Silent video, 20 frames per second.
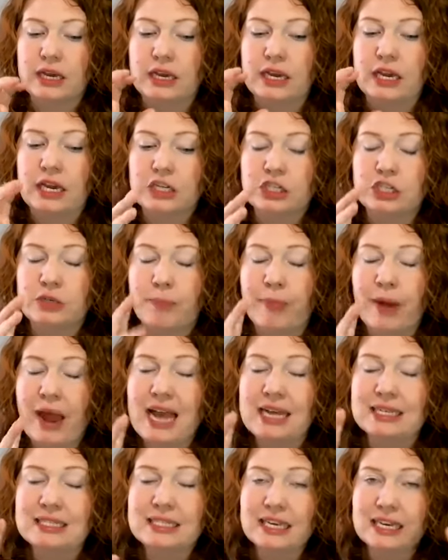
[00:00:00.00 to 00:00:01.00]
each
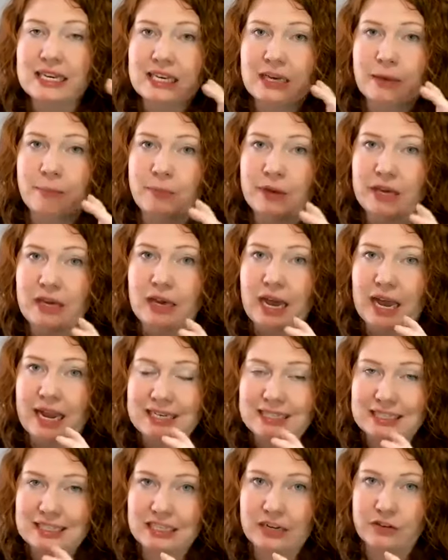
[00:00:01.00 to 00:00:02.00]
basket can be
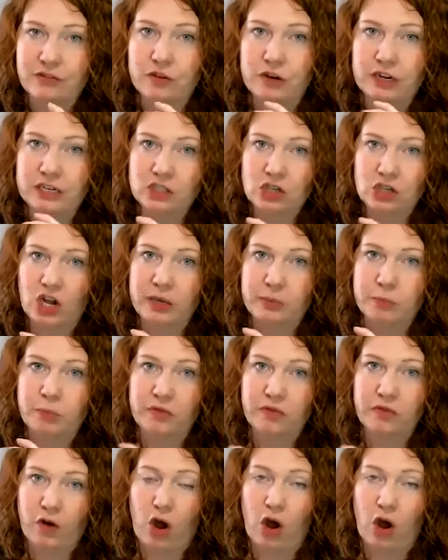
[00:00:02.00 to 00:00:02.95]
a different type of